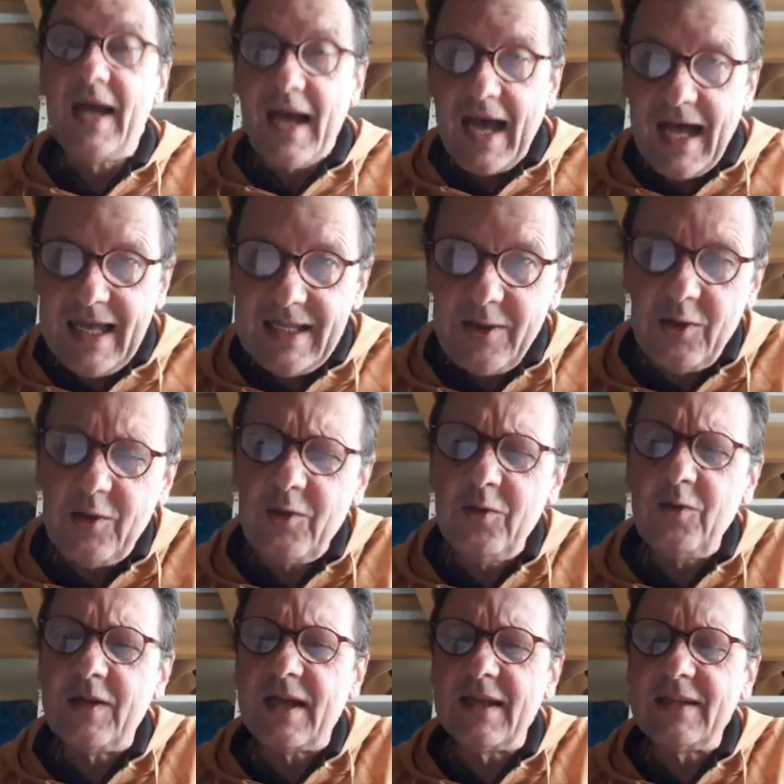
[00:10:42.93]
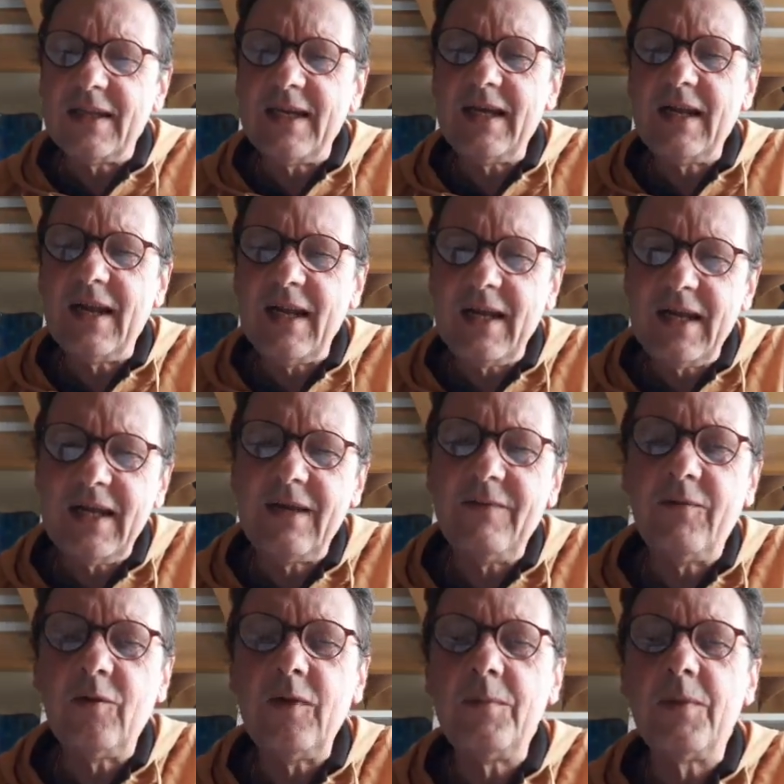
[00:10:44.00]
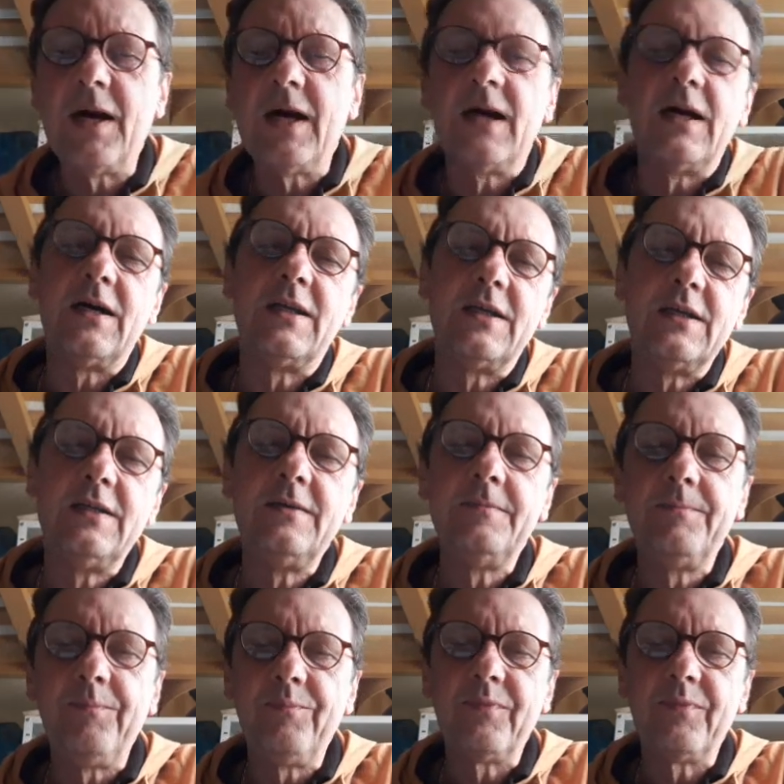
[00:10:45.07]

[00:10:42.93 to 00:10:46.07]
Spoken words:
And you can tell everybody,